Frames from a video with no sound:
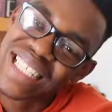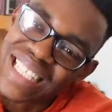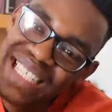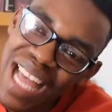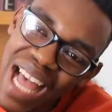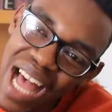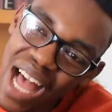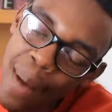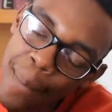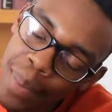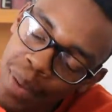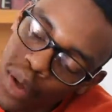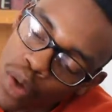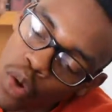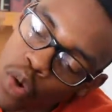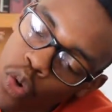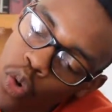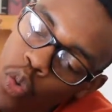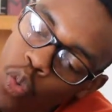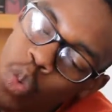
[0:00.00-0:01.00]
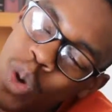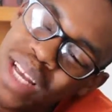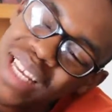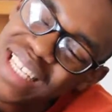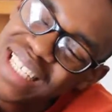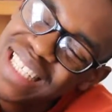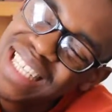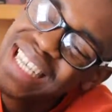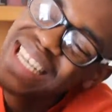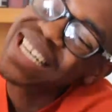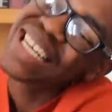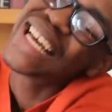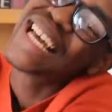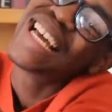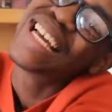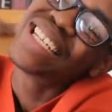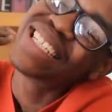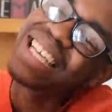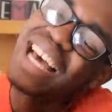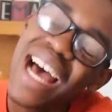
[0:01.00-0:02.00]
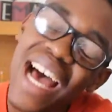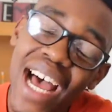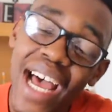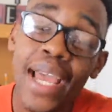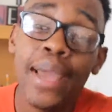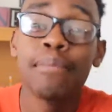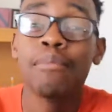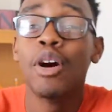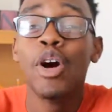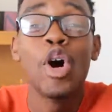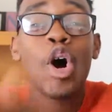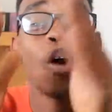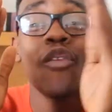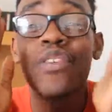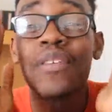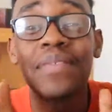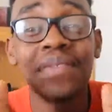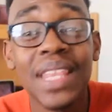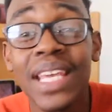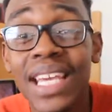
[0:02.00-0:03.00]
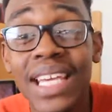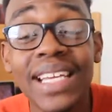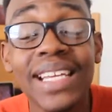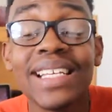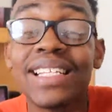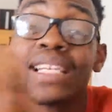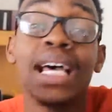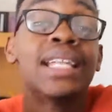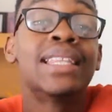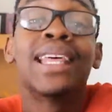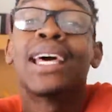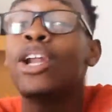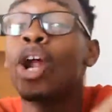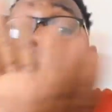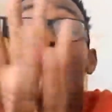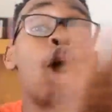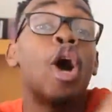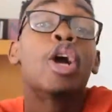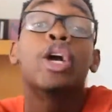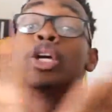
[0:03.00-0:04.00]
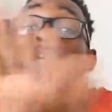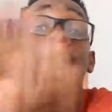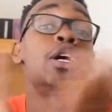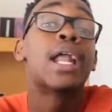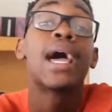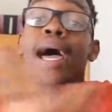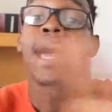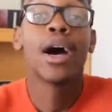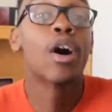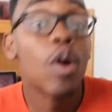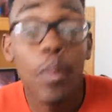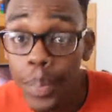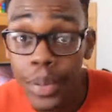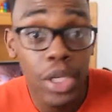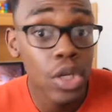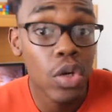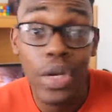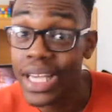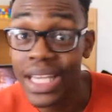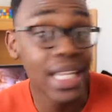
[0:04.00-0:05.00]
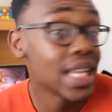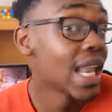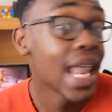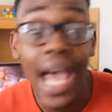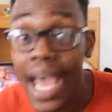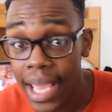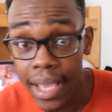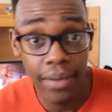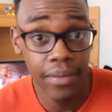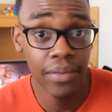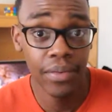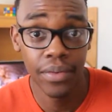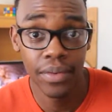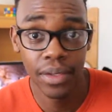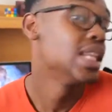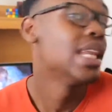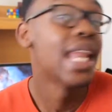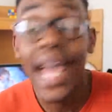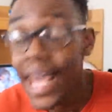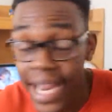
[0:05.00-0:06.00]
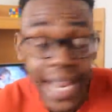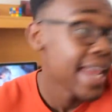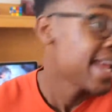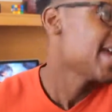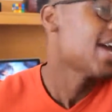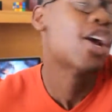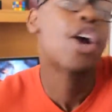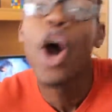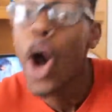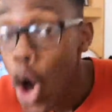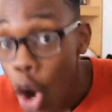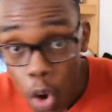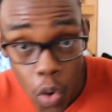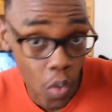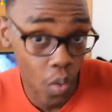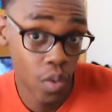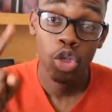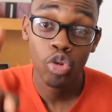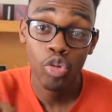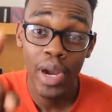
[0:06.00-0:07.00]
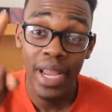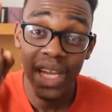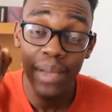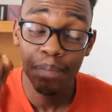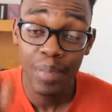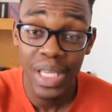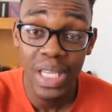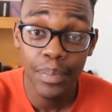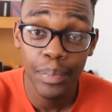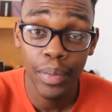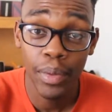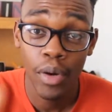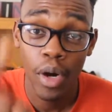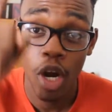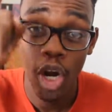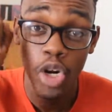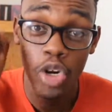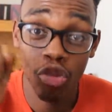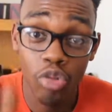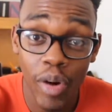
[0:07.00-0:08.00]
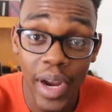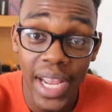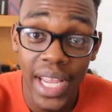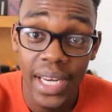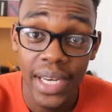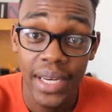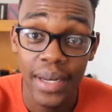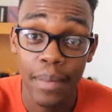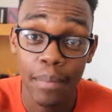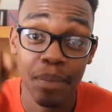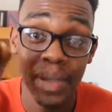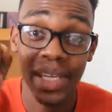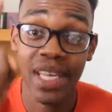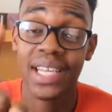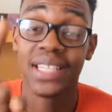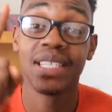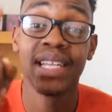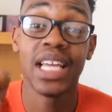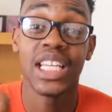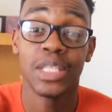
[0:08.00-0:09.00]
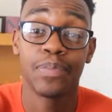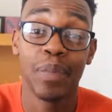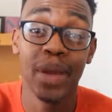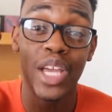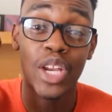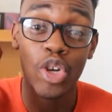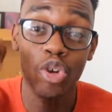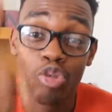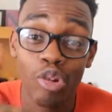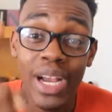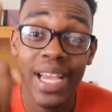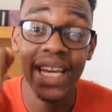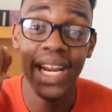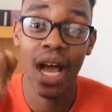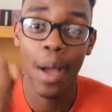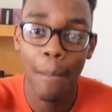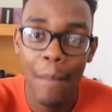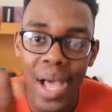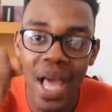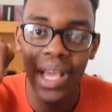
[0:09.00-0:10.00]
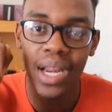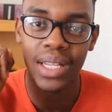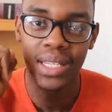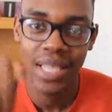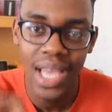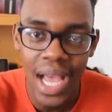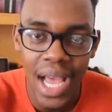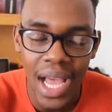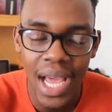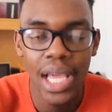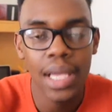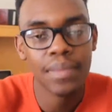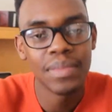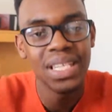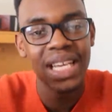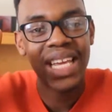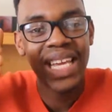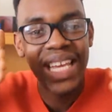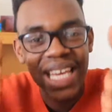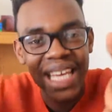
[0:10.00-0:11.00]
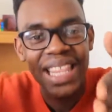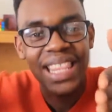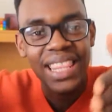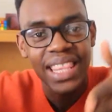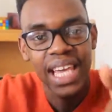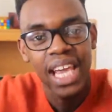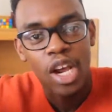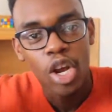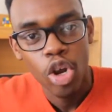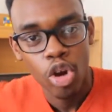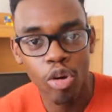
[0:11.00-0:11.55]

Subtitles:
stop wasting time over things that aren't gonna help you in life. Let it go. Great people are great because they spend great amount of times in their